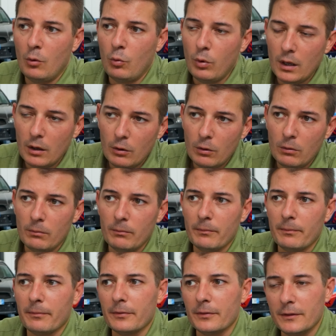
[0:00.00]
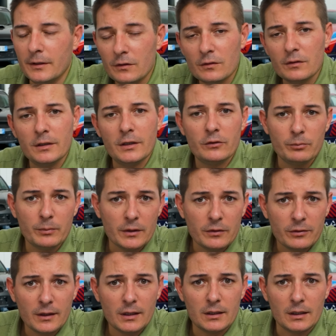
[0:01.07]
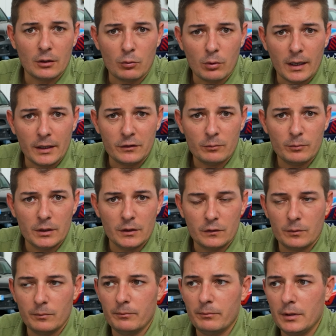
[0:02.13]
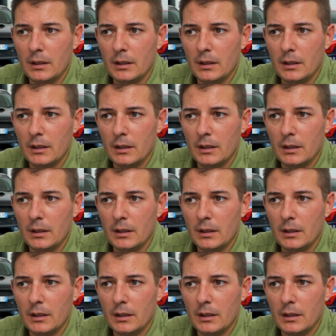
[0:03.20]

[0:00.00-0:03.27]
Well, this leaves me thinking quite a bit,